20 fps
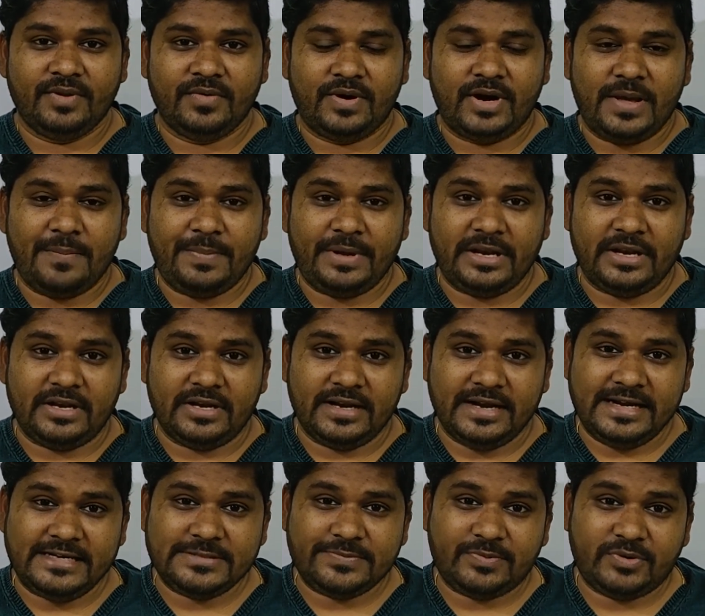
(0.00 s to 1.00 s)
what happens?
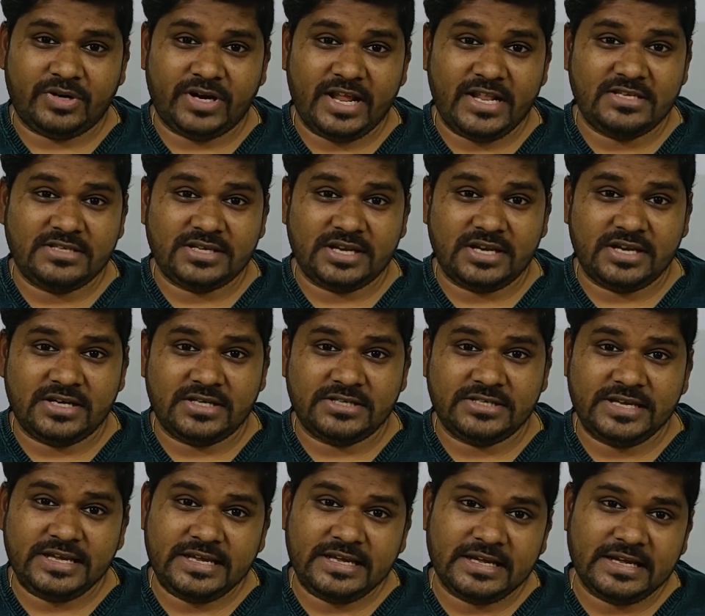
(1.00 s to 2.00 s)
Its potential
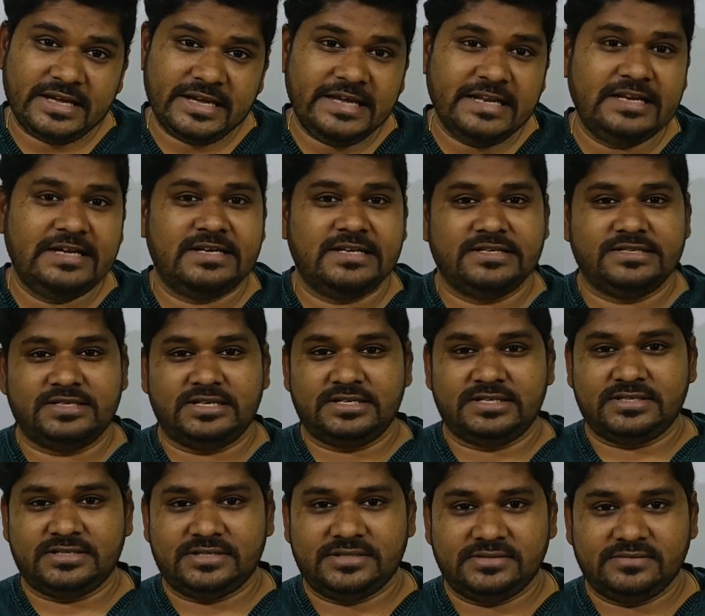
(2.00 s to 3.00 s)
energy
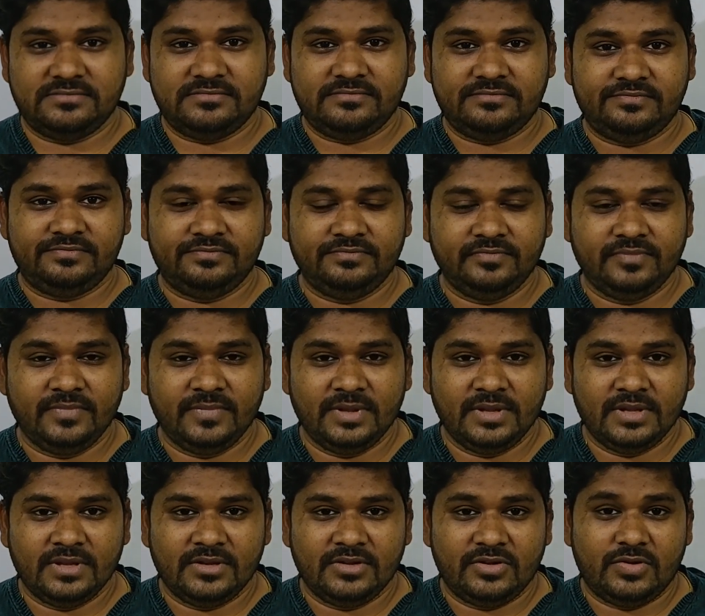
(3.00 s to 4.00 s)
increases.
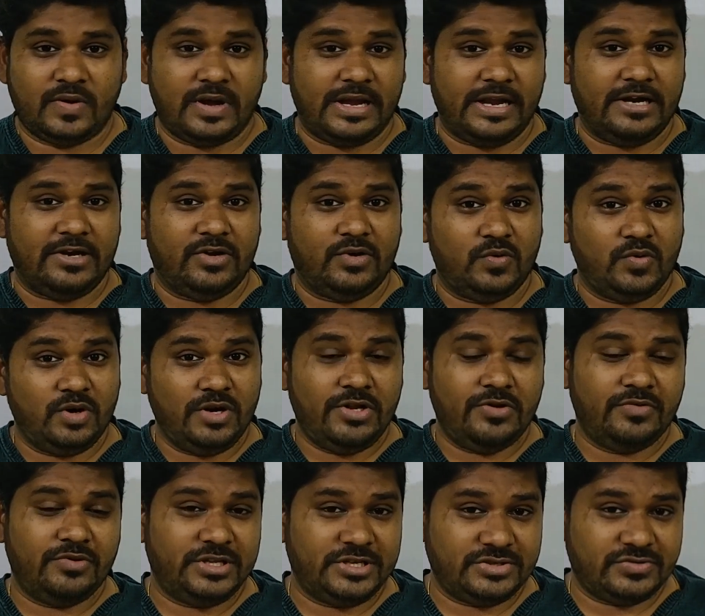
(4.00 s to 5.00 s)
So I had told
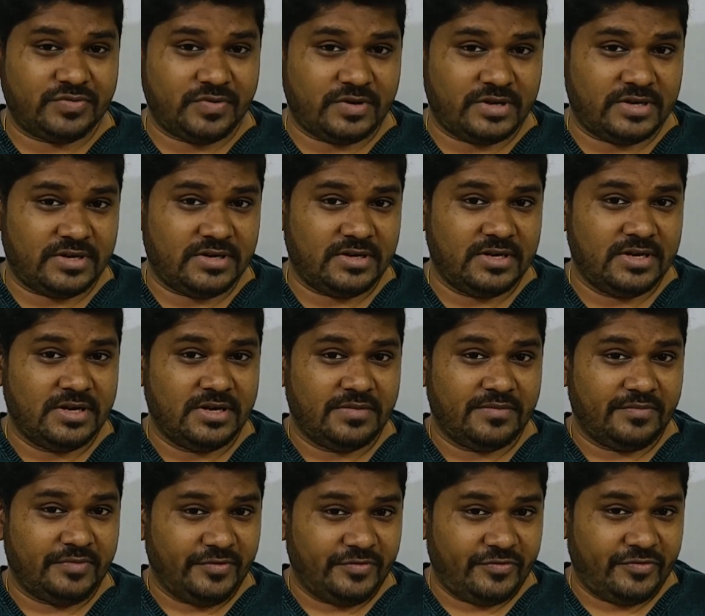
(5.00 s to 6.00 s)
you this one
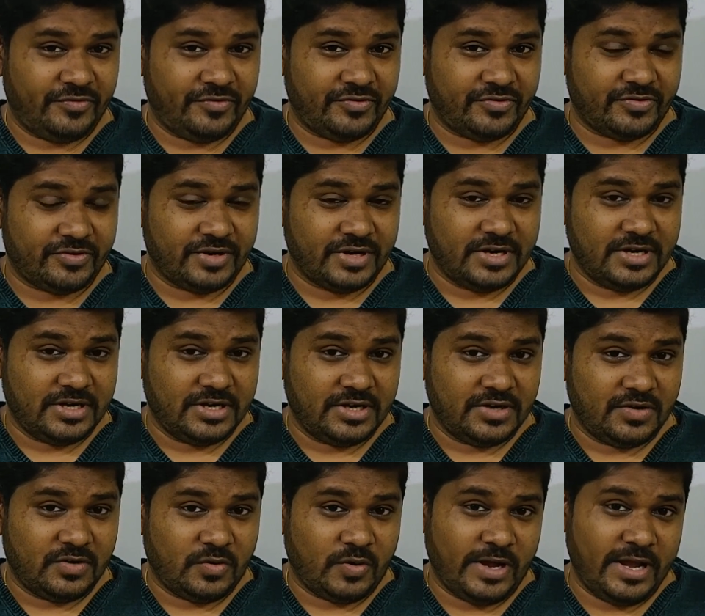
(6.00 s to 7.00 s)
before.
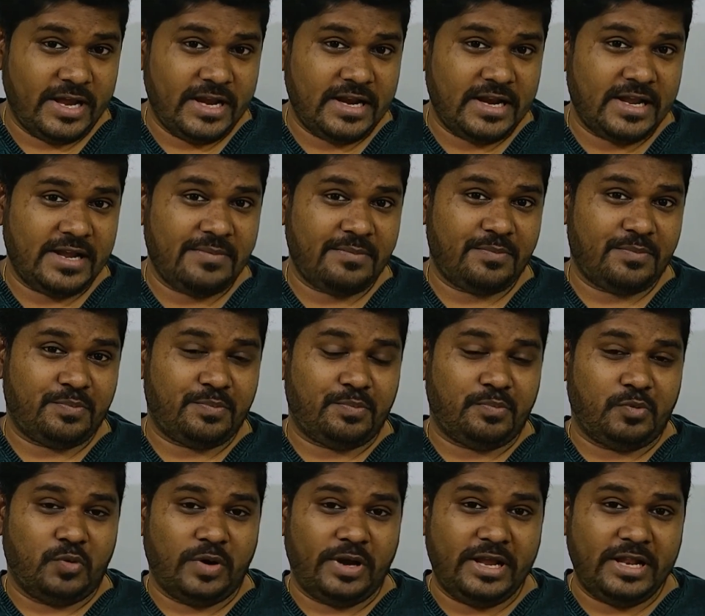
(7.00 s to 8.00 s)

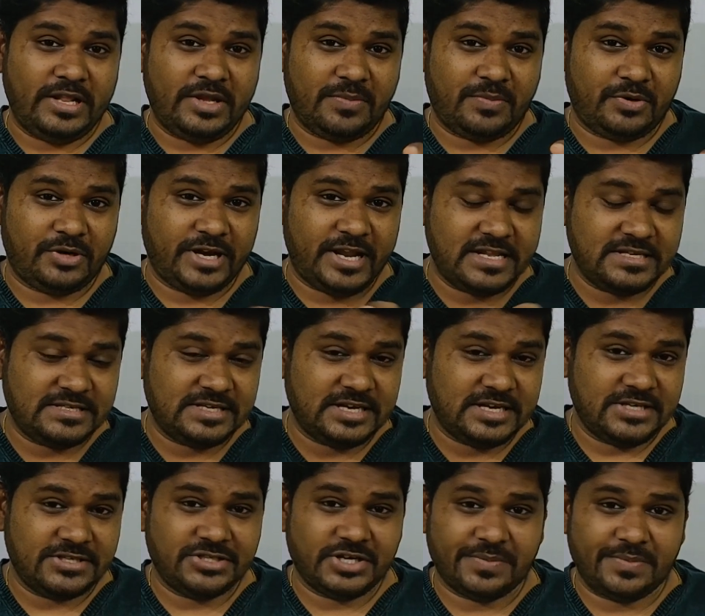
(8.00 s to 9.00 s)
When the potential
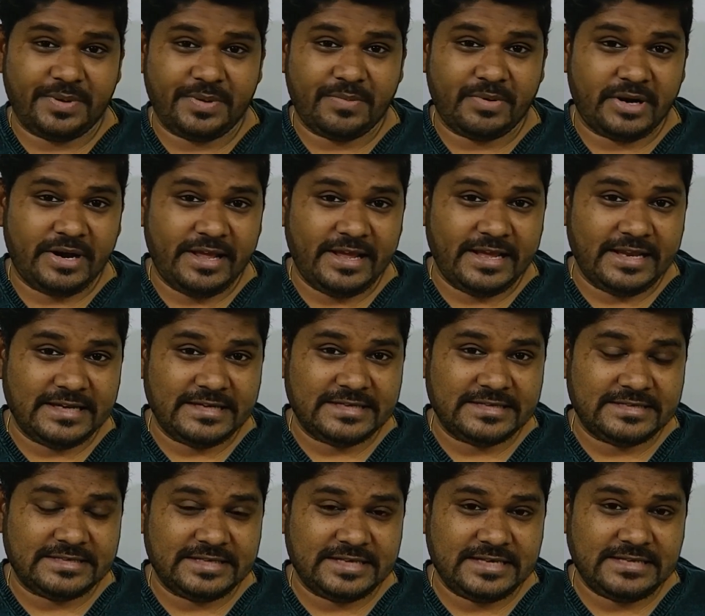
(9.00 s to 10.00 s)
energy of a body
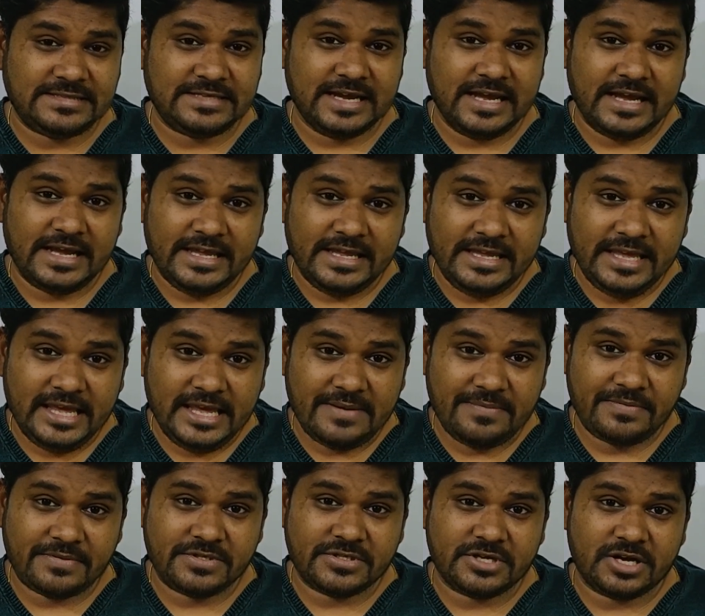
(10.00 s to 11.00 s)
increases,
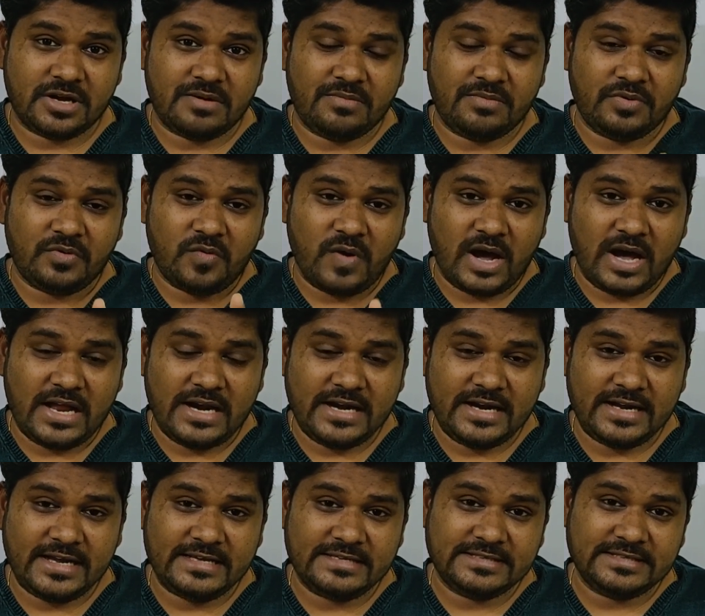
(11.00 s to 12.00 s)
if some
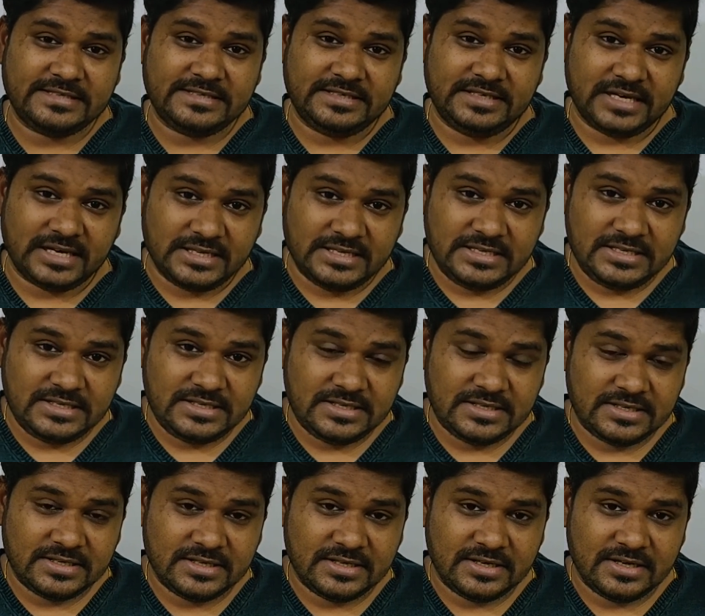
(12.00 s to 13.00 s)
work is
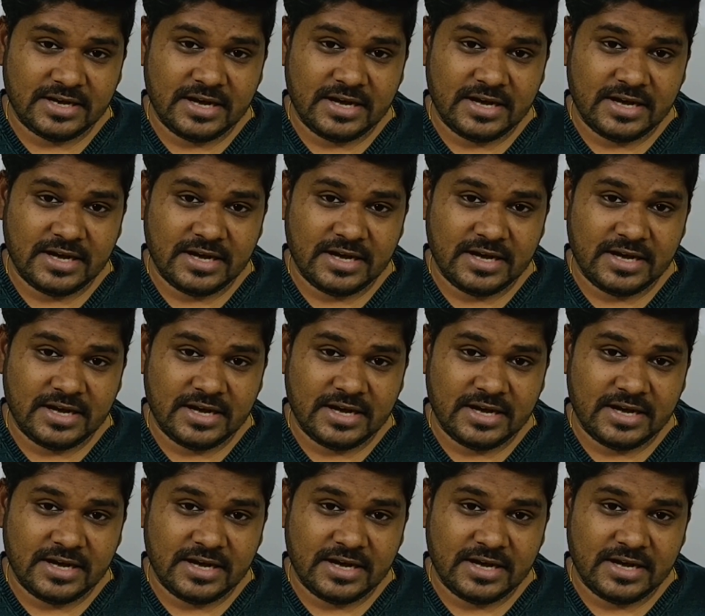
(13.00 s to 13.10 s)
done